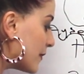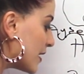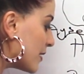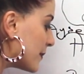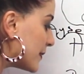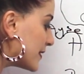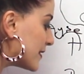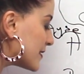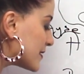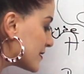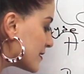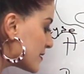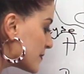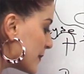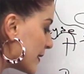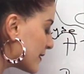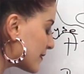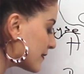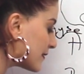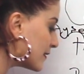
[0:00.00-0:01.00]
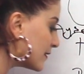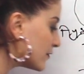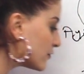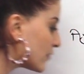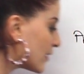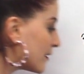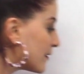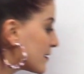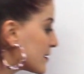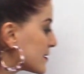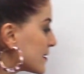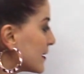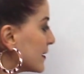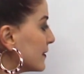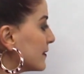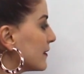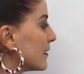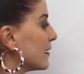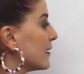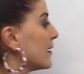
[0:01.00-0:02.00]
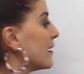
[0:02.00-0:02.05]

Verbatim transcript: maybe this is better to understand.